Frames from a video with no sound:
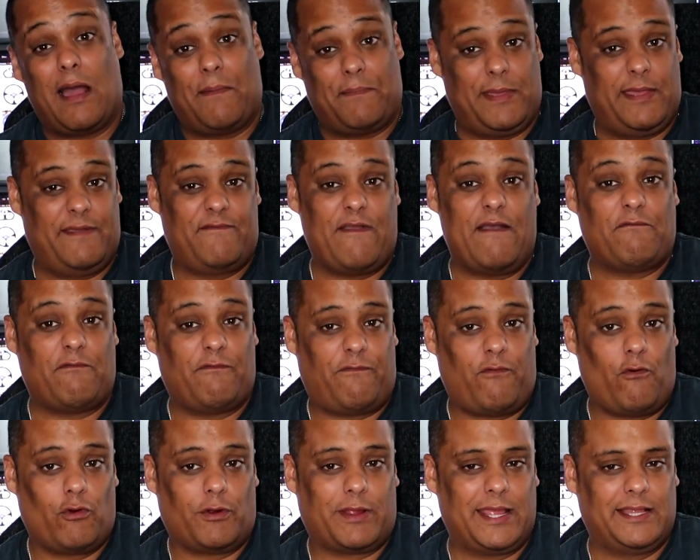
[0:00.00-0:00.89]
I mean, if you have a
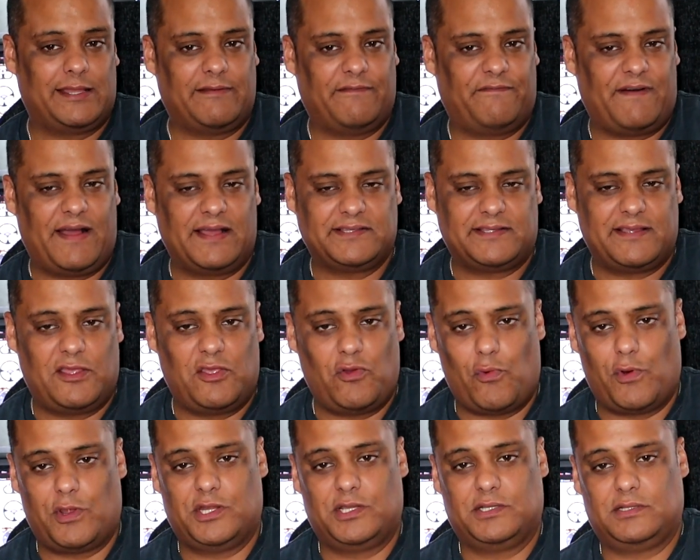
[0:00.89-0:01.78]
4K device and
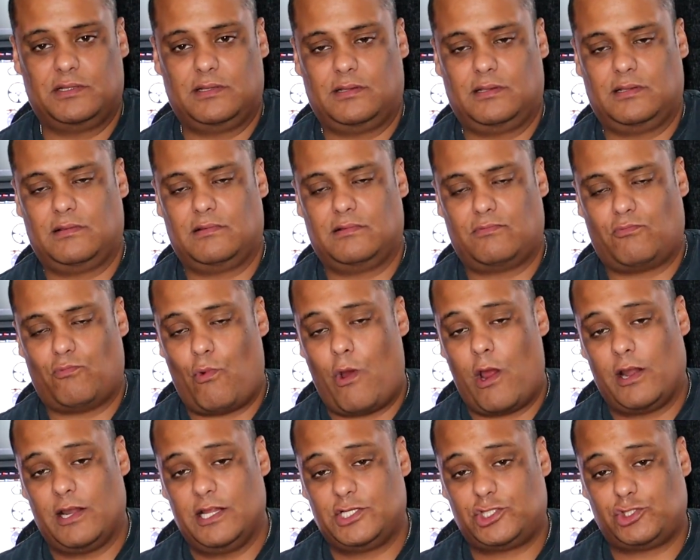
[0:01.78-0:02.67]
you want to
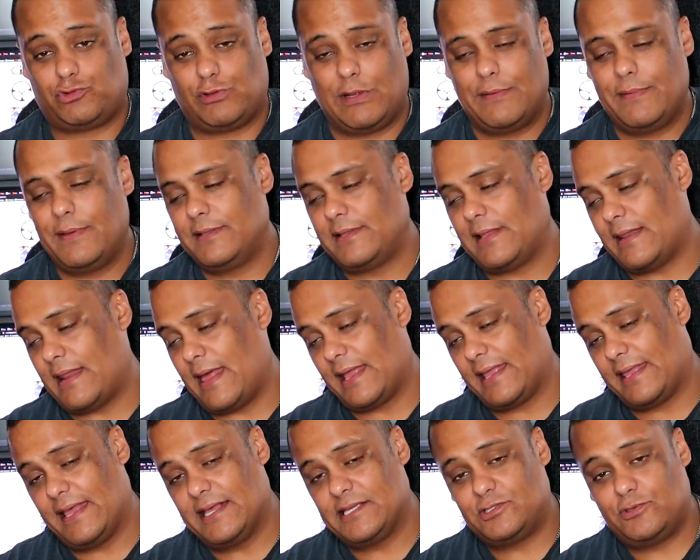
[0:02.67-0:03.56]
wireless stream it, then
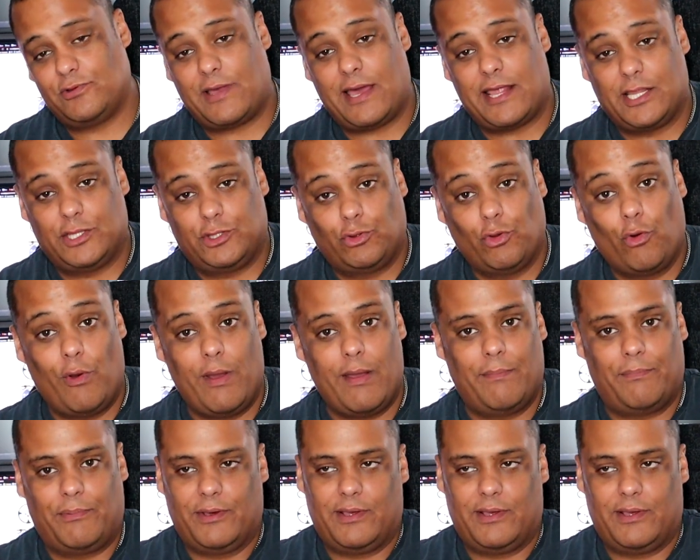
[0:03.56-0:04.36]
I guess you got to do it.